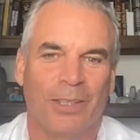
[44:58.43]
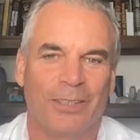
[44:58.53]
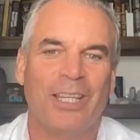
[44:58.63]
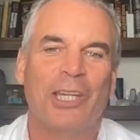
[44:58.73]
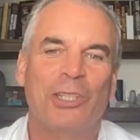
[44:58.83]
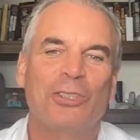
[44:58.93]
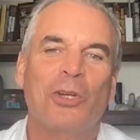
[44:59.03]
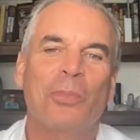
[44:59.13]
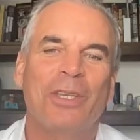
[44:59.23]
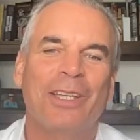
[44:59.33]
Yeah, you
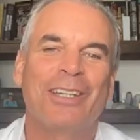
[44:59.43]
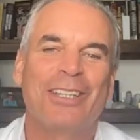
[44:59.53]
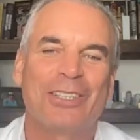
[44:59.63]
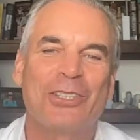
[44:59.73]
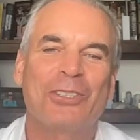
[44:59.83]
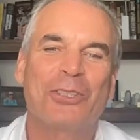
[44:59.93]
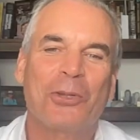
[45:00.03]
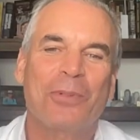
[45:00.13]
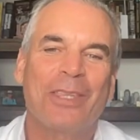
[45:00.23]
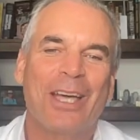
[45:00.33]
told me you
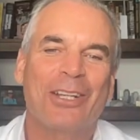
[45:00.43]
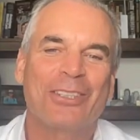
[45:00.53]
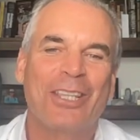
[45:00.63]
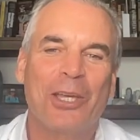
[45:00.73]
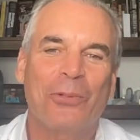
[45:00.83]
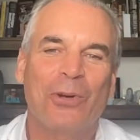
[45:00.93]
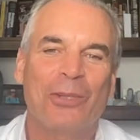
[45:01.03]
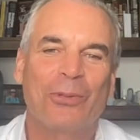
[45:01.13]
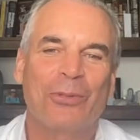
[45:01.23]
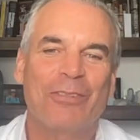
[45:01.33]
told me that on day
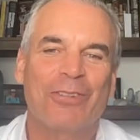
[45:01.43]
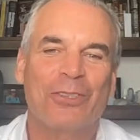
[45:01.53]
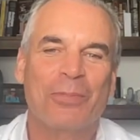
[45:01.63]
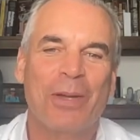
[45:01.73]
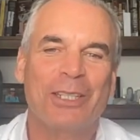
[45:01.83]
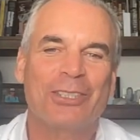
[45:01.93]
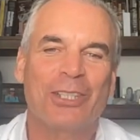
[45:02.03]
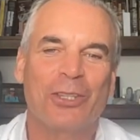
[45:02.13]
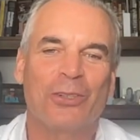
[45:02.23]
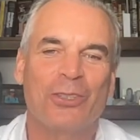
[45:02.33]
one when we first met each
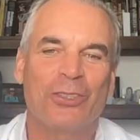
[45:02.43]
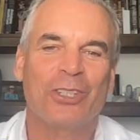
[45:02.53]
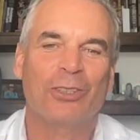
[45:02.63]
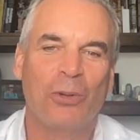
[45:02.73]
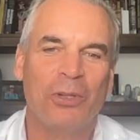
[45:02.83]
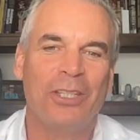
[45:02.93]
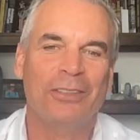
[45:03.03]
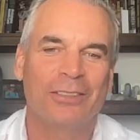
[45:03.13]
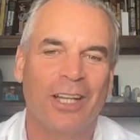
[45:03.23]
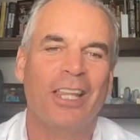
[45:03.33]
other. You said,
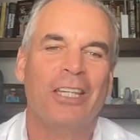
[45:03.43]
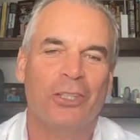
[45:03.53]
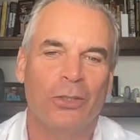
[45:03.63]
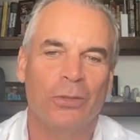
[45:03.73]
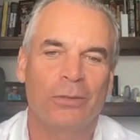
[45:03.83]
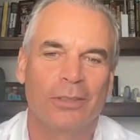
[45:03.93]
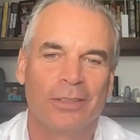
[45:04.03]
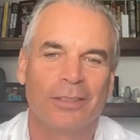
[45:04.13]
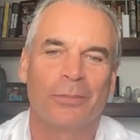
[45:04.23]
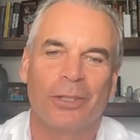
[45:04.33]
"Tony, I like you
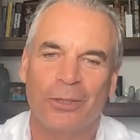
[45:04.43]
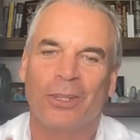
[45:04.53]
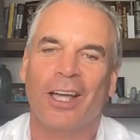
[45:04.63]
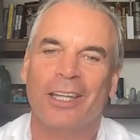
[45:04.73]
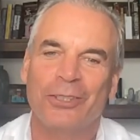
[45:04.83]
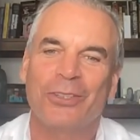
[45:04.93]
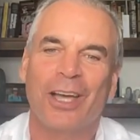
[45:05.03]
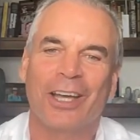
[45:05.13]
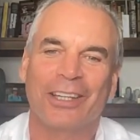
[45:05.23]
but you lie, you die.